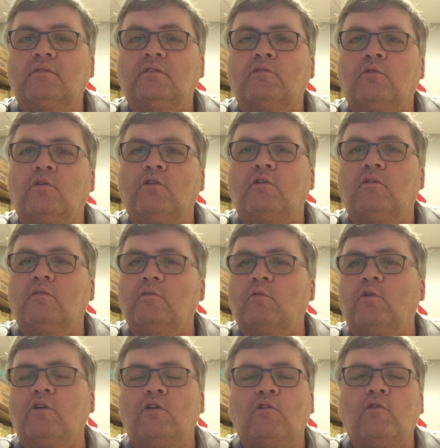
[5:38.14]
So what you,
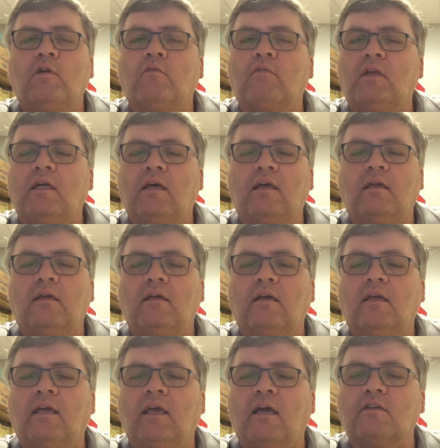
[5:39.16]
what you do every day
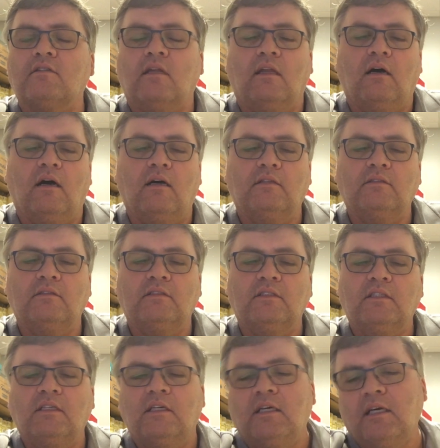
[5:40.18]
counts a lot.
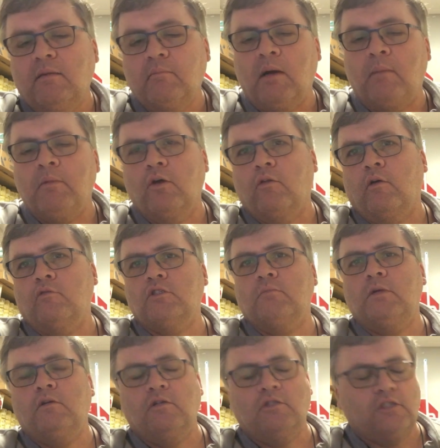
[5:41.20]
My mother owns
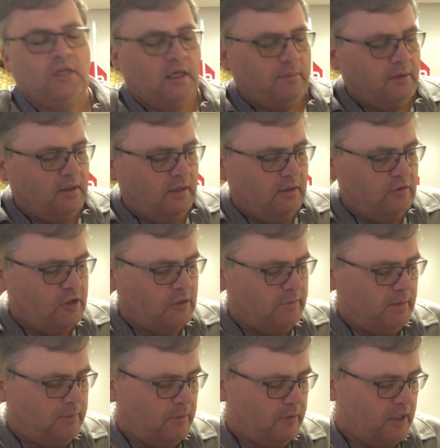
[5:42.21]
a beauty shop, and there used to
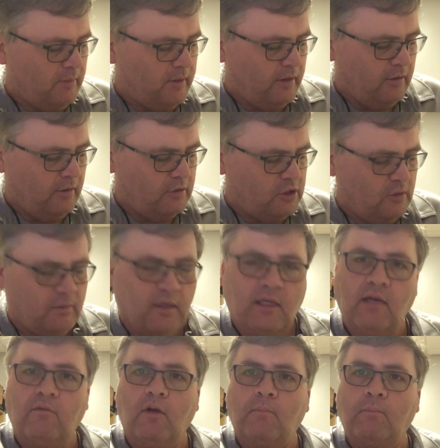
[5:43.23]
be people coming there, and she'd be
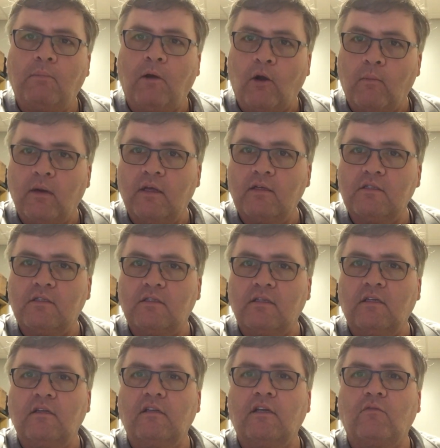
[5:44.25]
given permanents
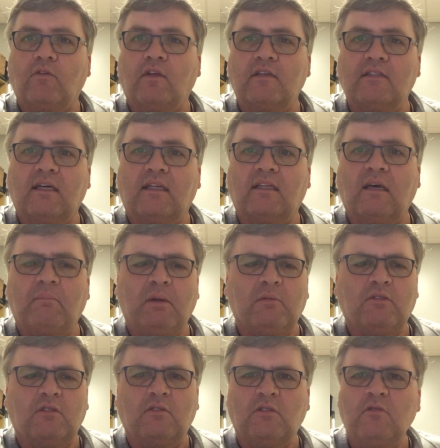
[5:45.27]
and different things like that.
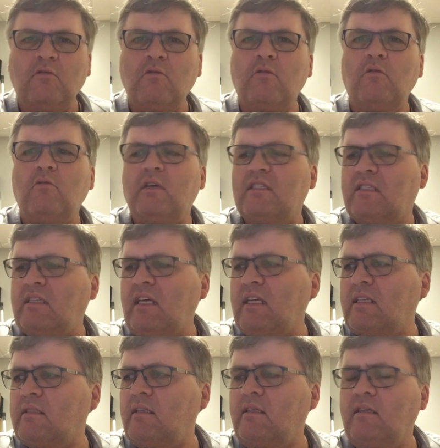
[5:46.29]
people say, "Sue, it
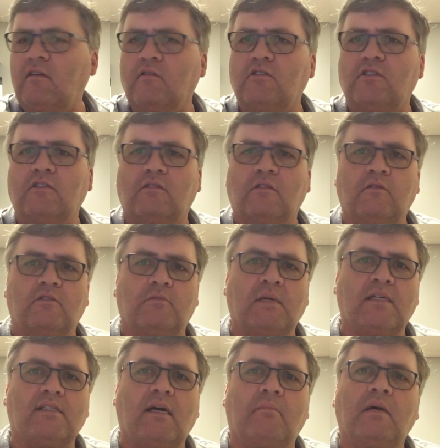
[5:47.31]
stinks in here." She says,
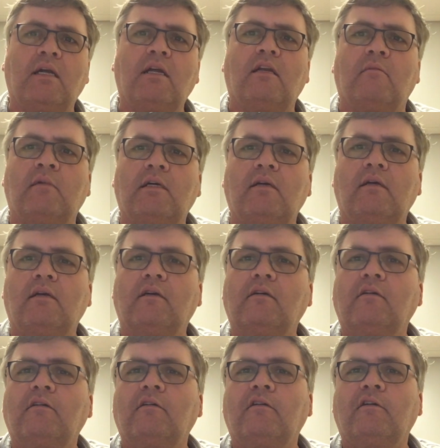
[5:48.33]
"Smells like money to me."
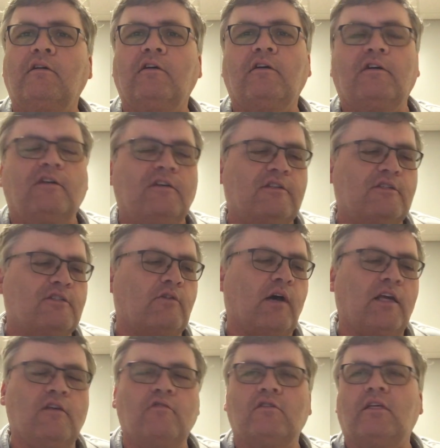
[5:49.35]
So
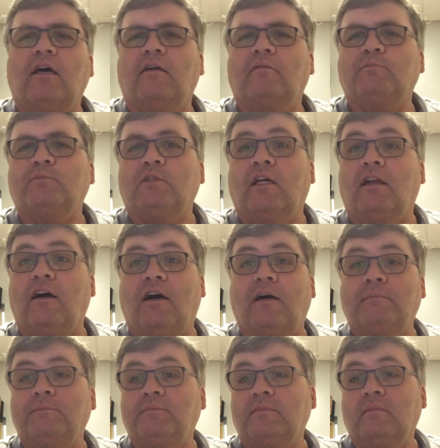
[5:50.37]
I use that a
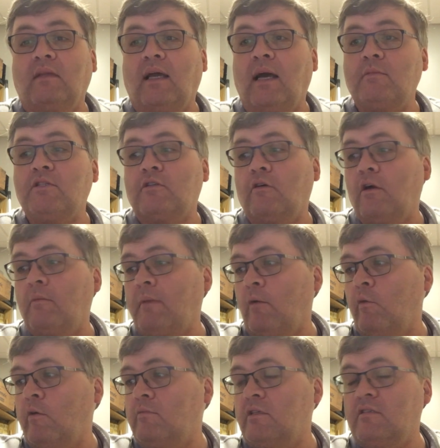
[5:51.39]
lot. I'm sorry my
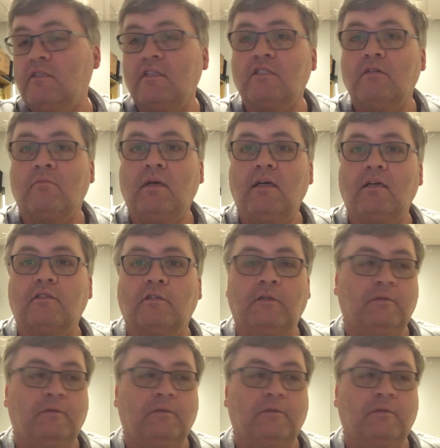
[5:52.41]
room's in such a mess.